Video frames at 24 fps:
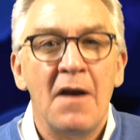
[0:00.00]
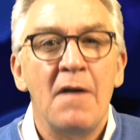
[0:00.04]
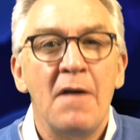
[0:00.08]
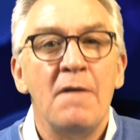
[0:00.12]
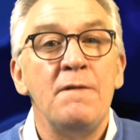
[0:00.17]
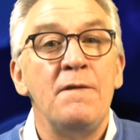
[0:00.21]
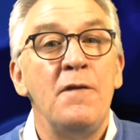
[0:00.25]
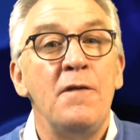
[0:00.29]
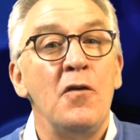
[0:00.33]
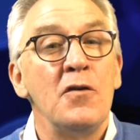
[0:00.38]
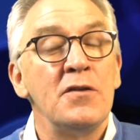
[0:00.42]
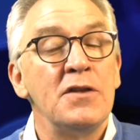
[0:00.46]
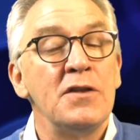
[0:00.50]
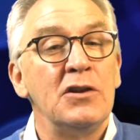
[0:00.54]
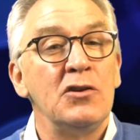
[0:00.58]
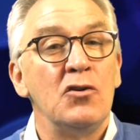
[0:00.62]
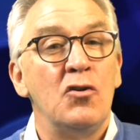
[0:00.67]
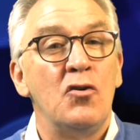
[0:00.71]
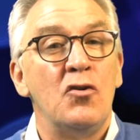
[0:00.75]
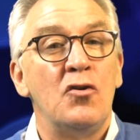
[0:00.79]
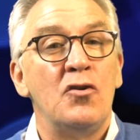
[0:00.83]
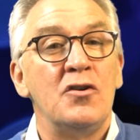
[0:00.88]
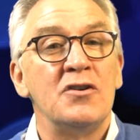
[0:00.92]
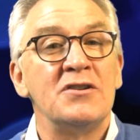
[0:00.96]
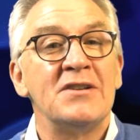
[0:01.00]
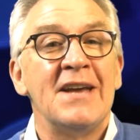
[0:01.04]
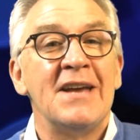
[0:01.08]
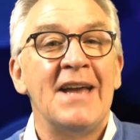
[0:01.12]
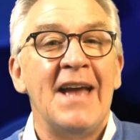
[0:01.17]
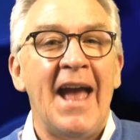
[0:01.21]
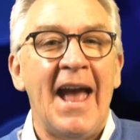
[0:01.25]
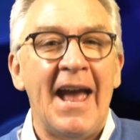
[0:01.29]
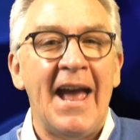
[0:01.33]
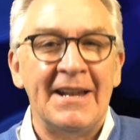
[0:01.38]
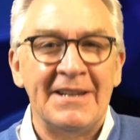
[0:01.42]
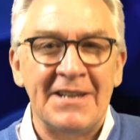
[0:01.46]
for the Lord
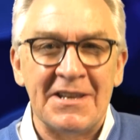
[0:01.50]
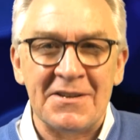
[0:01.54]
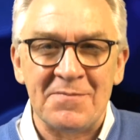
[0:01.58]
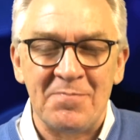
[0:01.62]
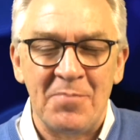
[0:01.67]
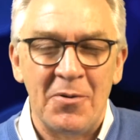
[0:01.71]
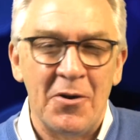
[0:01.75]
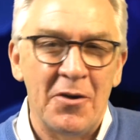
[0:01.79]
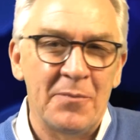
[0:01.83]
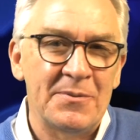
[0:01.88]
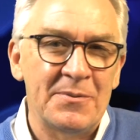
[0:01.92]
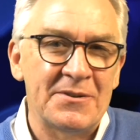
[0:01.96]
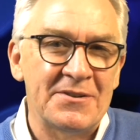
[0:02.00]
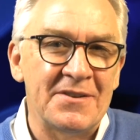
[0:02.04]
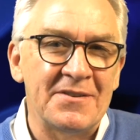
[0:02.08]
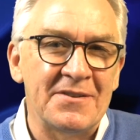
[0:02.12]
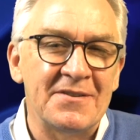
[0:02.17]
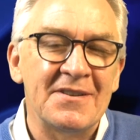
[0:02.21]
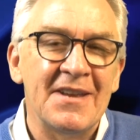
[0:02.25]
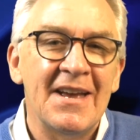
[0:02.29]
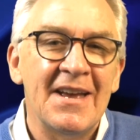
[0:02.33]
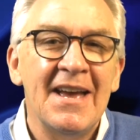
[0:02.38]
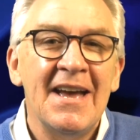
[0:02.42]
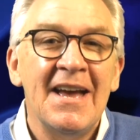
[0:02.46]
and His purposes.